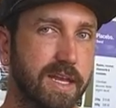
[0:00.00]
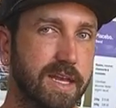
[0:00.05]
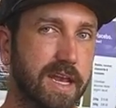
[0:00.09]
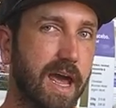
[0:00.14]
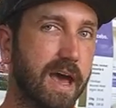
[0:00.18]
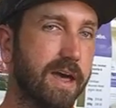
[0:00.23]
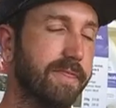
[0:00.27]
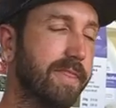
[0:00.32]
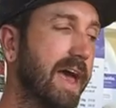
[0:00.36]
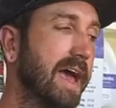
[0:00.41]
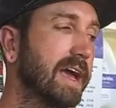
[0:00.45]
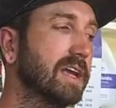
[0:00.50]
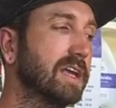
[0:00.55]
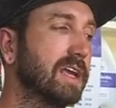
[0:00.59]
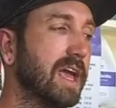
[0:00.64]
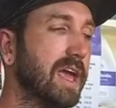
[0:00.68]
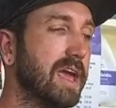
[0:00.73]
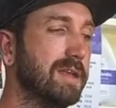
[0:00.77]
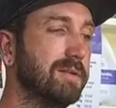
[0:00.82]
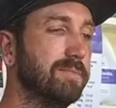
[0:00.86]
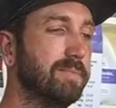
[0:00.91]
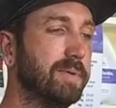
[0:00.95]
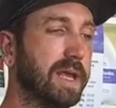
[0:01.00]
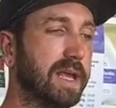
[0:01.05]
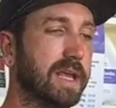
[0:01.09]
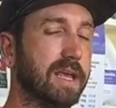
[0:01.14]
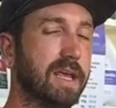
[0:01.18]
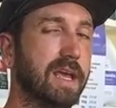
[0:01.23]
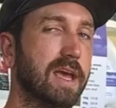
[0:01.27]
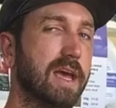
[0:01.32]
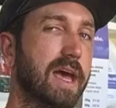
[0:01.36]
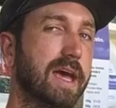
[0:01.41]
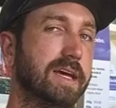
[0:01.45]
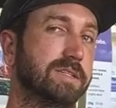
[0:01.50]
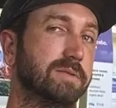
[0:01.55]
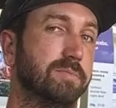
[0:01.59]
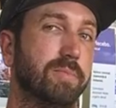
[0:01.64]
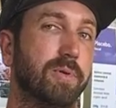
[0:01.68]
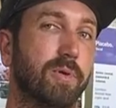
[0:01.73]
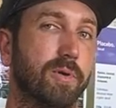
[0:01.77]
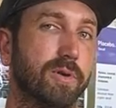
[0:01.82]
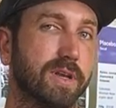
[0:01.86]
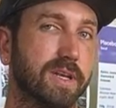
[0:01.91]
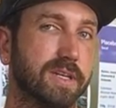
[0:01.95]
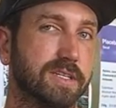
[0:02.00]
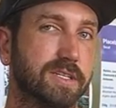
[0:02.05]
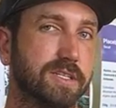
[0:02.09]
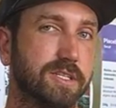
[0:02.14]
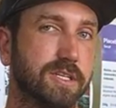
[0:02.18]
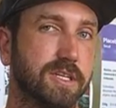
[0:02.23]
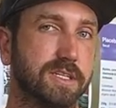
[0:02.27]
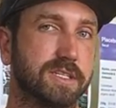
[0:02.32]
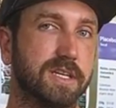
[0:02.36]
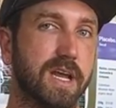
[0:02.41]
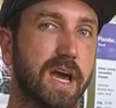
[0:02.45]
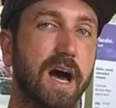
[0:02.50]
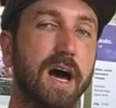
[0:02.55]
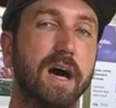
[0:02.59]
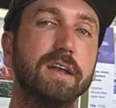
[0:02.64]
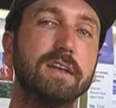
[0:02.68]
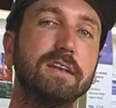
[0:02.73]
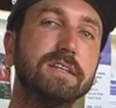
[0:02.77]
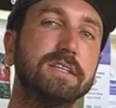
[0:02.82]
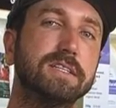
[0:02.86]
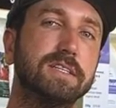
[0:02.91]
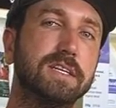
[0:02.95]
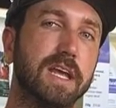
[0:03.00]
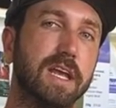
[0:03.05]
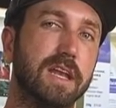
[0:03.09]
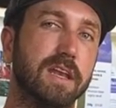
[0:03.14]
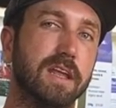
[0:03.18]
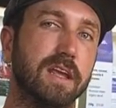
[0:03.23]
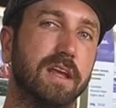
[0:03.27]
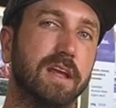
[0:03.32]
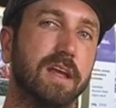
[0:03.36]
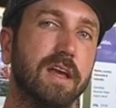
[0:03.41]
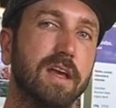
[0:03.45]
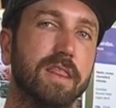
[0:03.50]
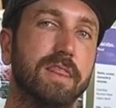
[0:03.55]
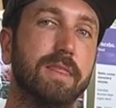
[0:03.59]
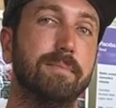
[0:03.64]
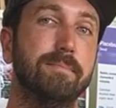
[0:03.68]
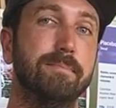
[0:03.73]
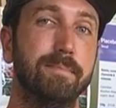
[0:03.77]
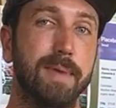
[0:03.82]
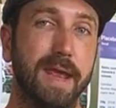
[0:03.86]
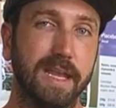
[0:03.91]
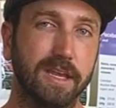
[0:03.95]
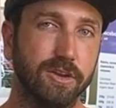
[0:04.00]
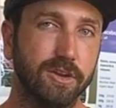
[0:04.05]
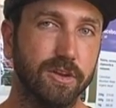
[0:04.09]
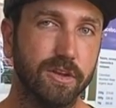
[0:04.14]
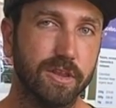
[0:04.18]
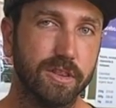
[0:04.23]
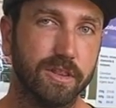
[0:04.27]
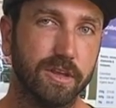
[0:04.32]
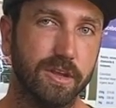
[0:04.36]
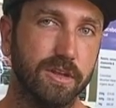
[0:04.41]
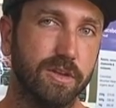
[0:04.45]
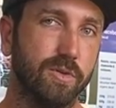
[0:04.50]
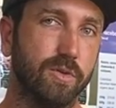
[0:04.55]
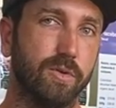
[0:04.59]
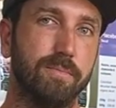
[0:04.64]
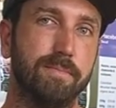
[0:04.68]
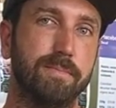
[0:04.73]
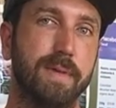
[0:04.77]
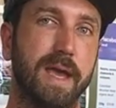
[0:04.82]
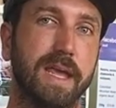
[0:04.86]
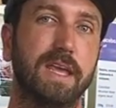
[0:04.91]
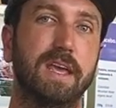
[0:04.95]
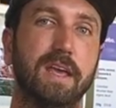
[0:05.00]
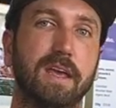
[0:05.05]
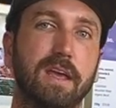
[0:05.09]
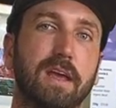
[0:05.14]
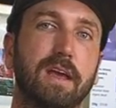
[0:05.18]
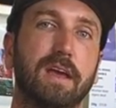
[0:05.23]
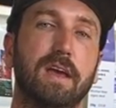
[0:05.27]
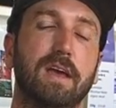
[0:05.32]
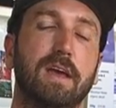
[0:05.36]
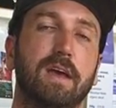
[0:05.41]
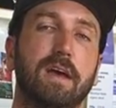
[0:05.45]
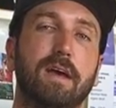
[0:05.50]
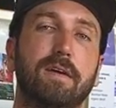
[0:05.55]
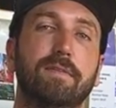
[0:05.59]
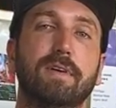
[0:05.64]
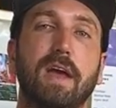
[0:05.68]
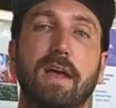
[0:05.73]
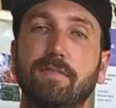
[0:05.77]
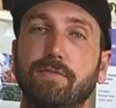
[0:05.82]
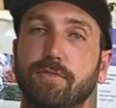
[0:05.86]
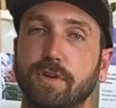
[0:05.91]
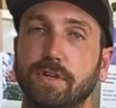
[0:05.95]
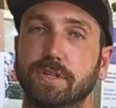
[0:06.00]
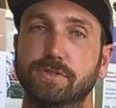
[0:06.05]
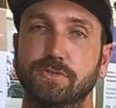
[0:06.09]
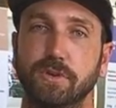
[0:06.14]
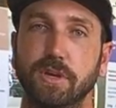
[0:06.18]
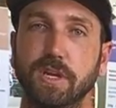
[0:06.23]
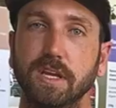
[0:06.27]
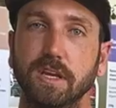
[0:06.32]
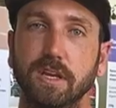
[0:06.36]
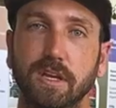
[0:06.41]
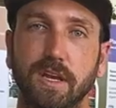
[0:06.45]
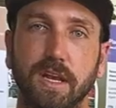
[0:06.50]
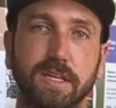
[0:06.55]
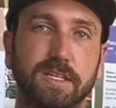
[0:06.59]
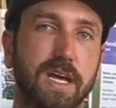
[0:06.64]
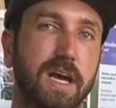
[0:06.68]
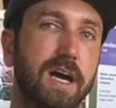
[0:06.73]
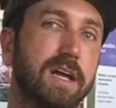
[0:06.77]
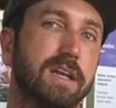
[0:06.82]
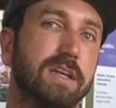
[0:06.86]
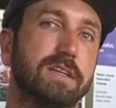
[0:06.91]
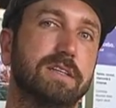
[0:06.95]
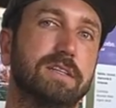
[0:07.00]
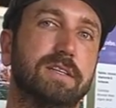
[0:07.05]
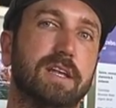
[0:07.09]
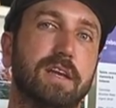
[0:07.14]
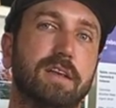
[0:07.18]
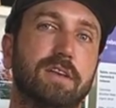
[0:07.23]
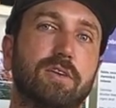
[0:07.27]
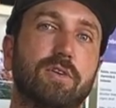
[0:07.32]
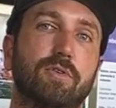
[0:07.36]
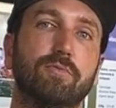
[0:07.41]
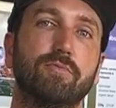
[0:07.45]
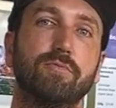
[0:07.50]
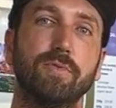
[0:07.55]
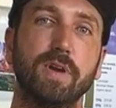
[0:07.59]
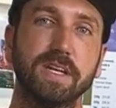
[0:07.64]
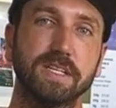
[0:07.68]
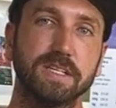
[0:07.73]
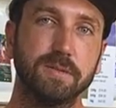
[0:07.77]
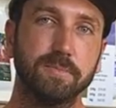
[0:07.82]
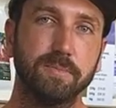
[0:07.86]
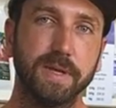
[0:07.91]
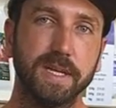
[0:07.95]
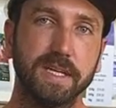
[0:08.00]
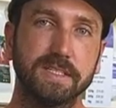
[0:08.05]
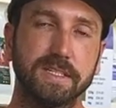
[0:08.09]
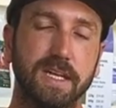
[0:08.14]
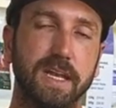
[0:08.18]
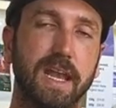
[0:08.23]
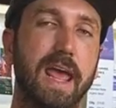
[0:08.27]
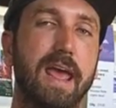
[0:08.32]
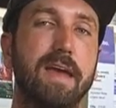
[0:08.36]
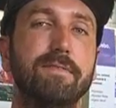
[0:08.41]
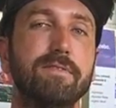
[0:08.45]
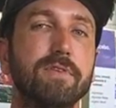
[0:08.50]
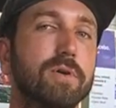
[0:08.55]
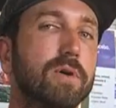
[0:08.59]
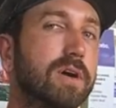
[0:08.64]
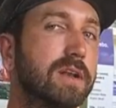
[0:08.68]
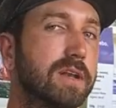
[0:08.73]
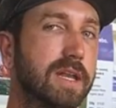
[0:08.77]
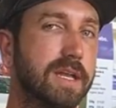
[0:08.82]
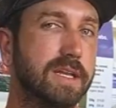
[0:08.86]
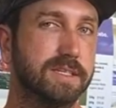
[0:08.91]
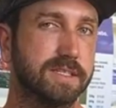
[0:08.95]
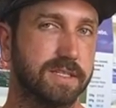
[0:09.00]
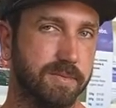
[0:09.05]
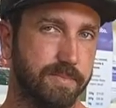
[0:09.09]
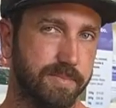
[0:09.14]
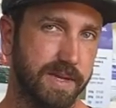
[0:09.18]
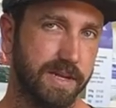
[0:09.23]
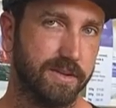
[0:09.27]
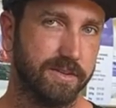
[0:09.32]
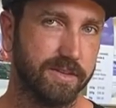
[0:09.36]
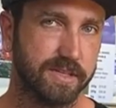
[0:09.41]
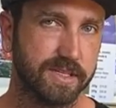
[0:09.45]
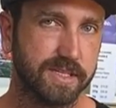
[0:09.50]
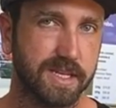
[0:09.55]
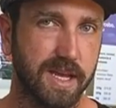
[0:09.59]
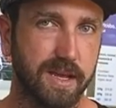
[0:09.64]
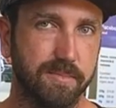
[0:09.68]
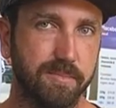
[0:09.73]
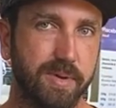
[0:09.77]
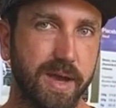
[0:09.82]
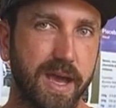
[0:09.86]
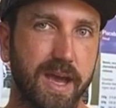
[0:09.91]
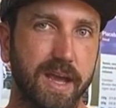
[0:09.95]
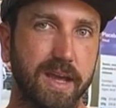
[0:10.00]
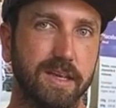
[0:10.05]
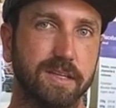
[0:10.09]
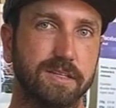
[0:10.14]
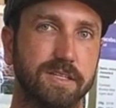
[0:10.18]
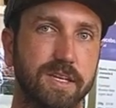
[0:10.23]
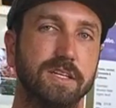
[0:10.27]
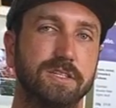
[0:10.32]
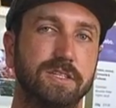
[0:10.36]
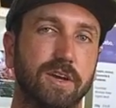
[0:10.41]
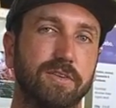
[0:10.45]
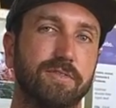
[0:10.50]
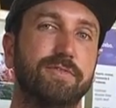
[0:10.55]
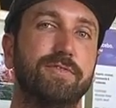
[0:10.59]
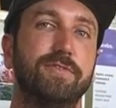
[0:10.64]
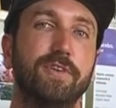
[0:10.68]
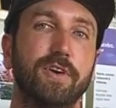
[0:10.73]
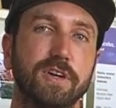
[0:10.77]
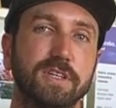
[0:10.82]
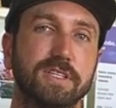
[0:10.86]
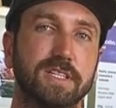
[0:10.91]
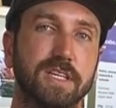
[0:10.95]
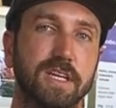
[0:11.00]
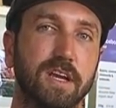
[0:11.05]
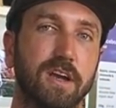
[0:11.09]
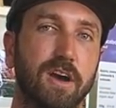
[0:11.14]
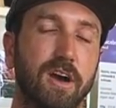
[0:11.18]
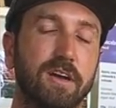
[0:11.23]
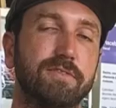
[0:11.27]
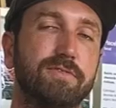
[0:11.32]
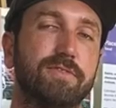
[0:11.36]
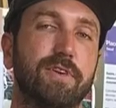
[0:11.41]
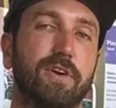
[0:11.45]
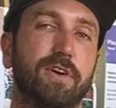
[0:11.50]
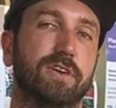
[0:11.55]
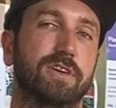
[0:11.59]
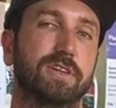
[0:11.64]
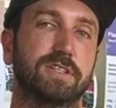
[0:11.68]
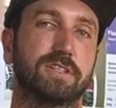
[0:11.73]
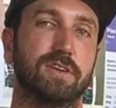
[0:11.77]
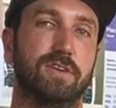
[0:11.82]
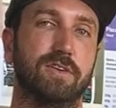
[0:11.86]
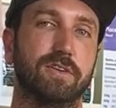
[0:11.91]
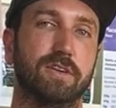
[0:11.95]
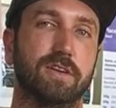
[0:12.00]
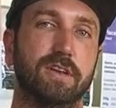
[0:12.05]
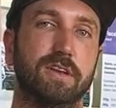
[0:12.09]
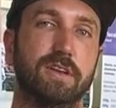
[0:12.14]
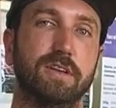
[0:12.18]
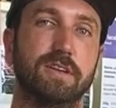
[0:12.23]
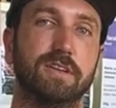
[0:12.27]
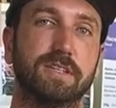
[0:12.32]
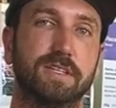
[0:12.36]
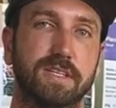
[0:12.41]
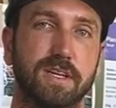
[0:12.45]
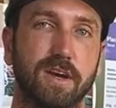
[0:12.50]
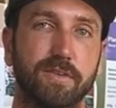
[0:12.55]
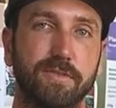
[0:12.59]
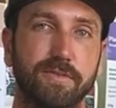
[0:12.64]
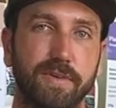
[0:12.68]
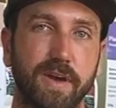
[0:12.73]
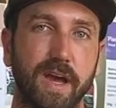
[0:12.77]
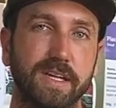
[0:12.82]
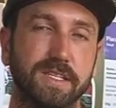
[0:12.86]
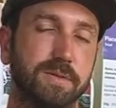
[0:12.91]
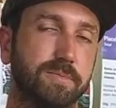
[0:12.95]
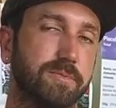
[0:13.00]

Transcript: Now, that can be as important as just understanding the menu that you're making. Every drink, you need to understand your recipes, and everyone needs to be on the same page. So firstly, I'd focus on yourself as a